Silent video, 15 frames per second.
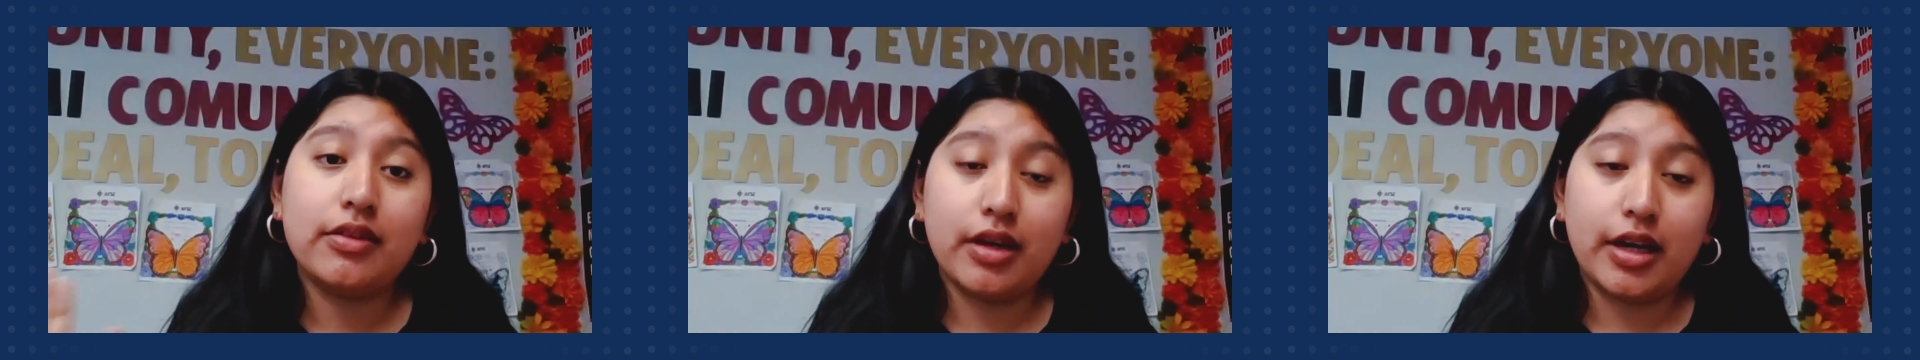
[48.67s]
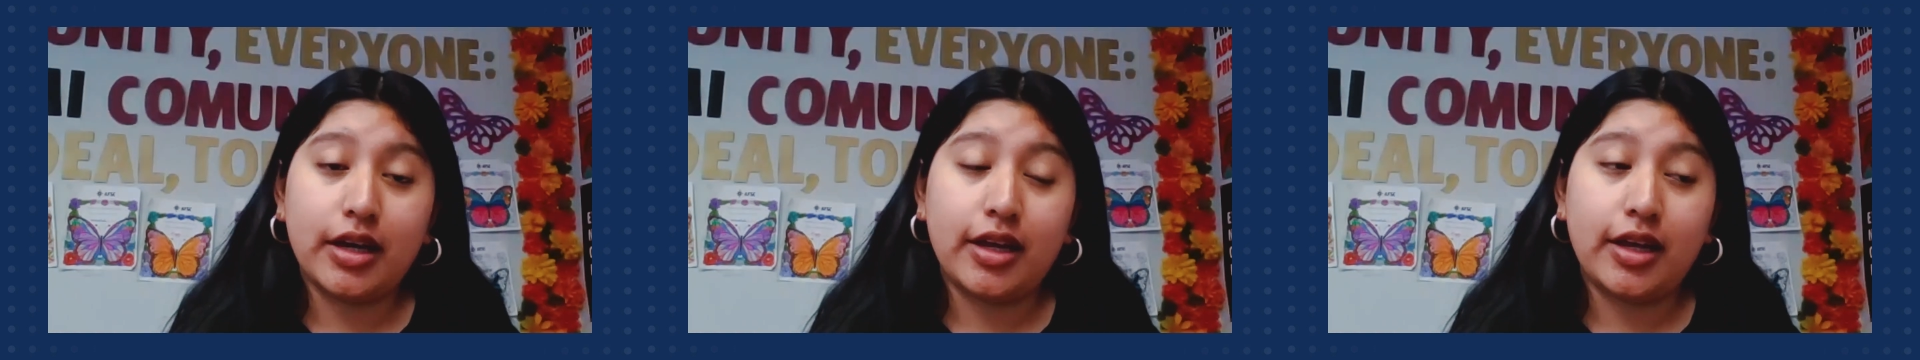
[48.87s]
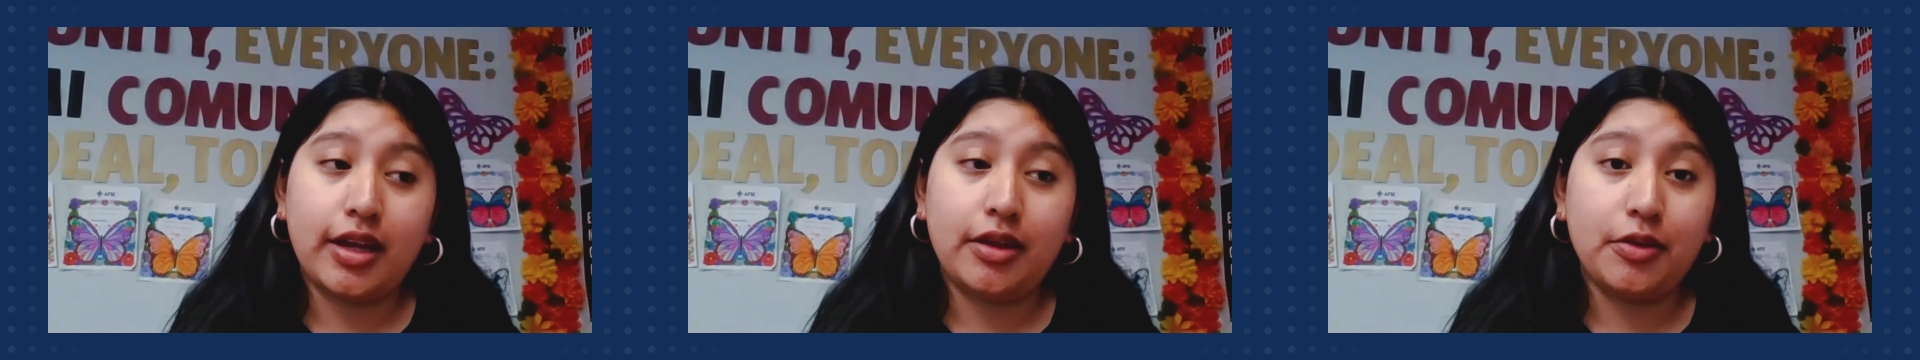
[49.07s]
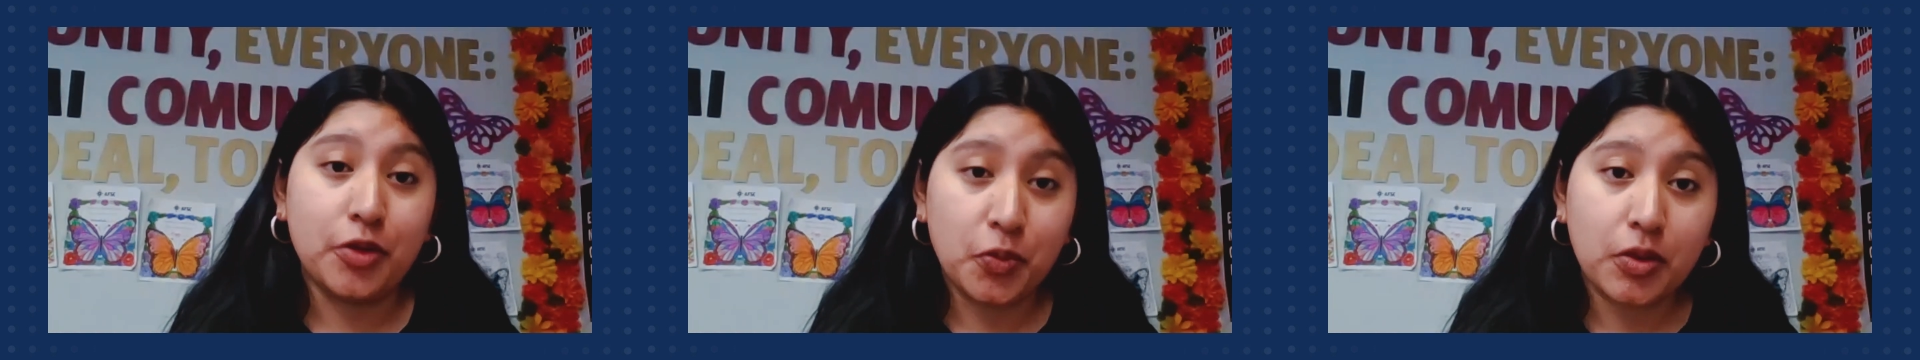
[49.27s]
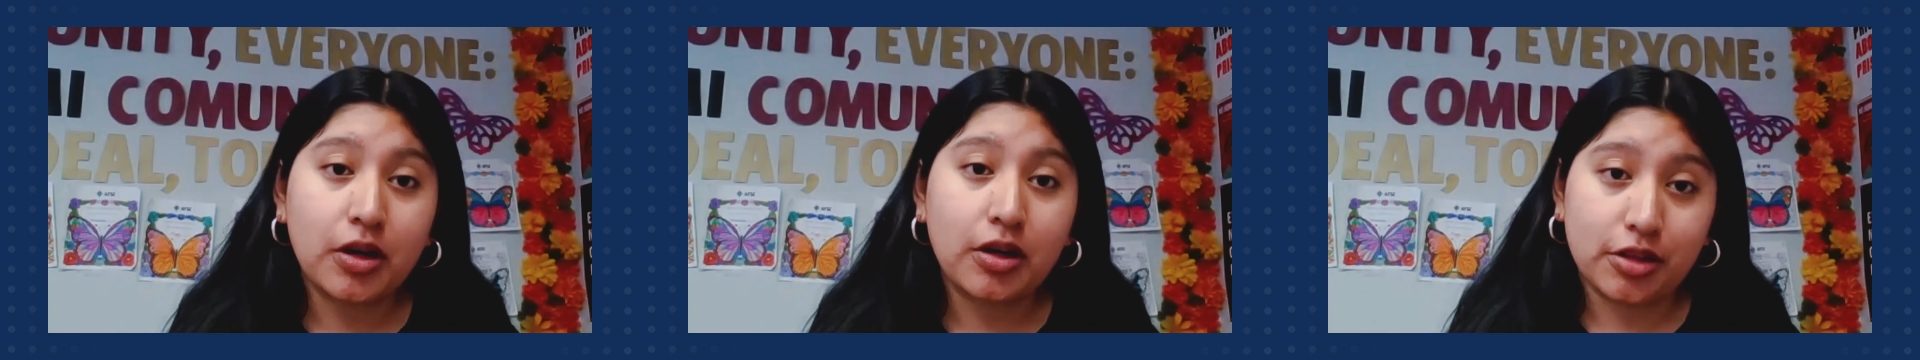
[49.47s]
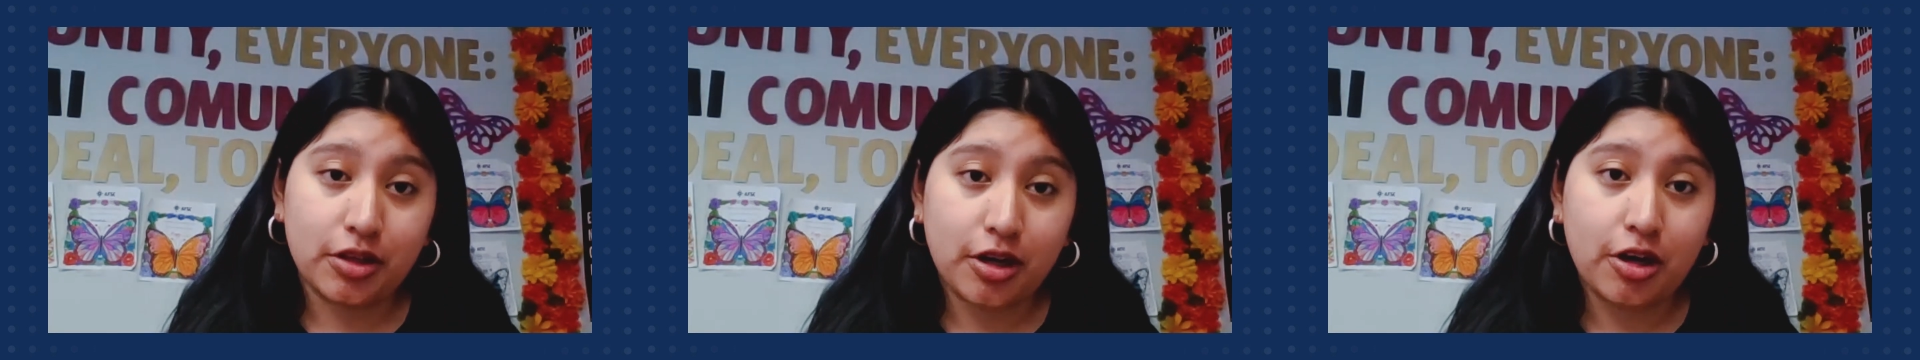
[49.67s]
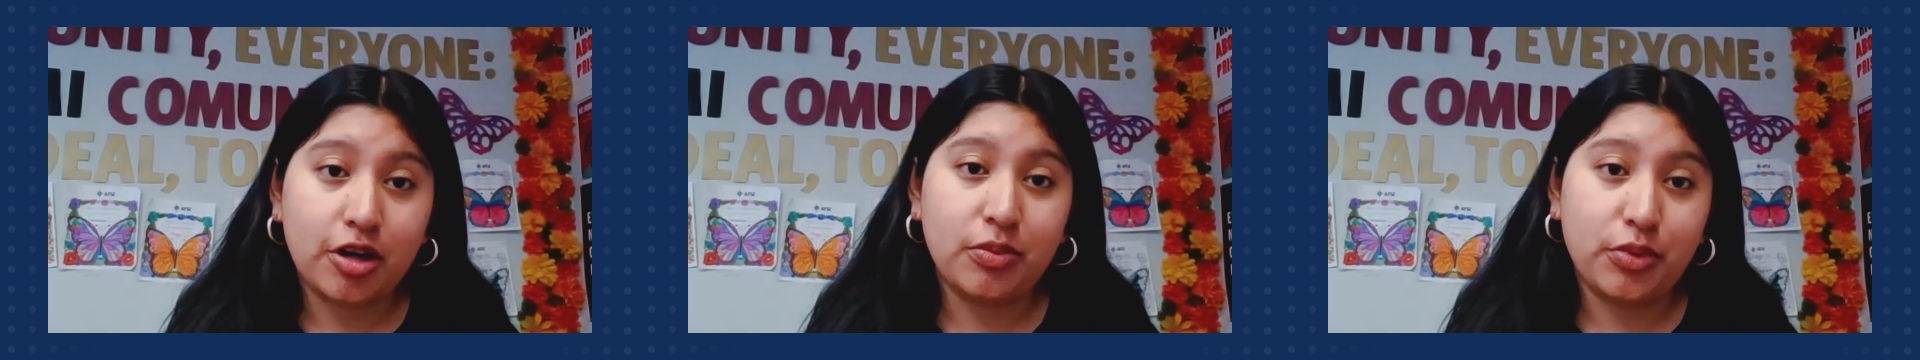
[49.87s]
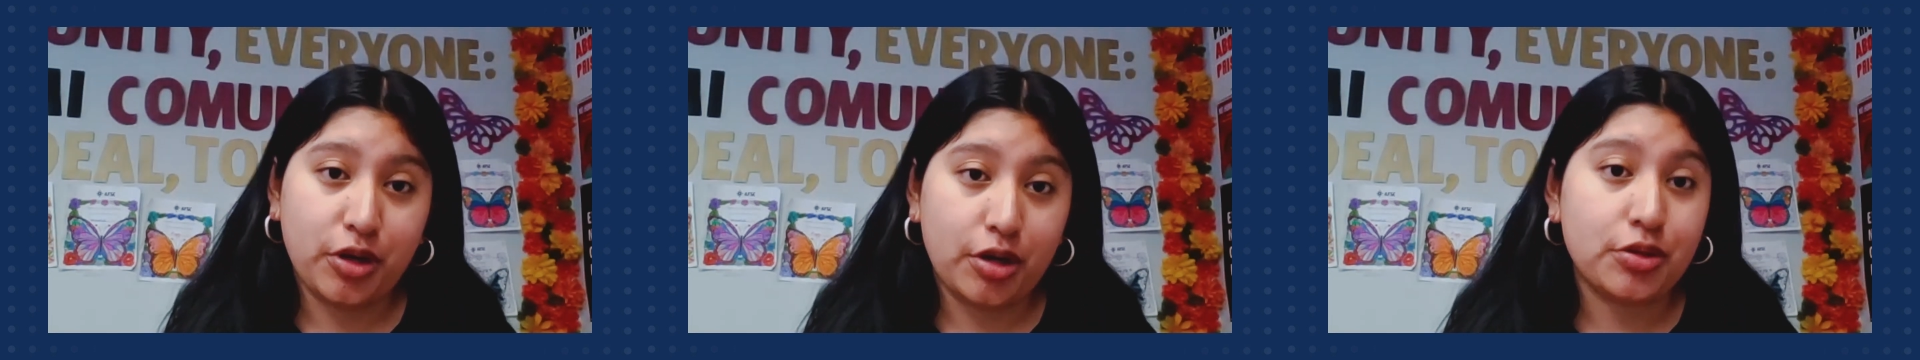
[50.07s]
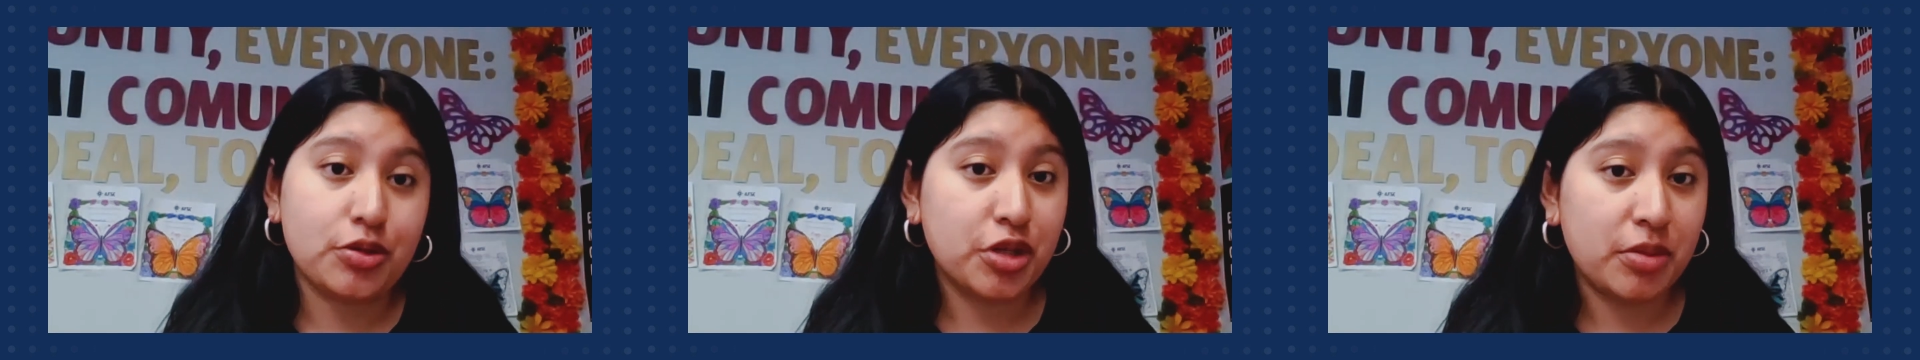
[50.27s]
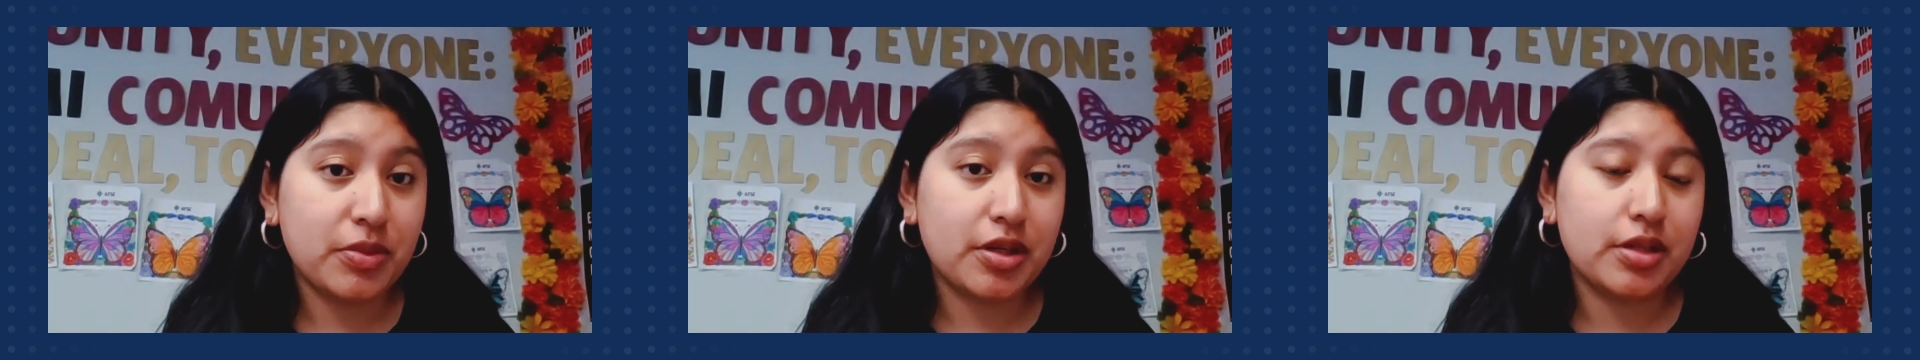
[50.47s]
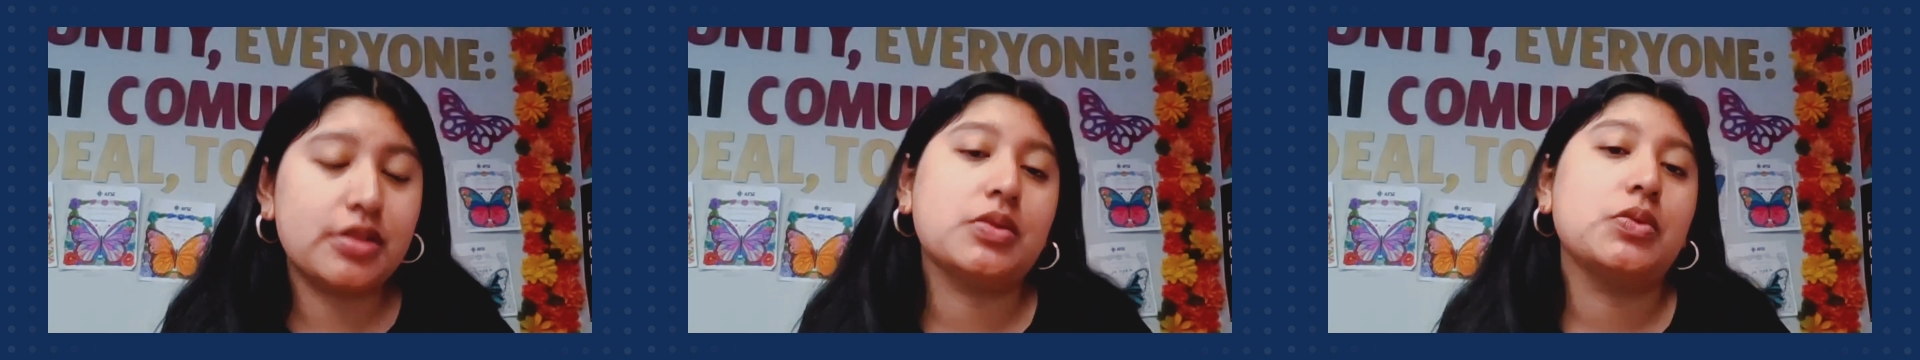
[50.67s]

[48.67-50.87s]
a group called the RBR Dreamers,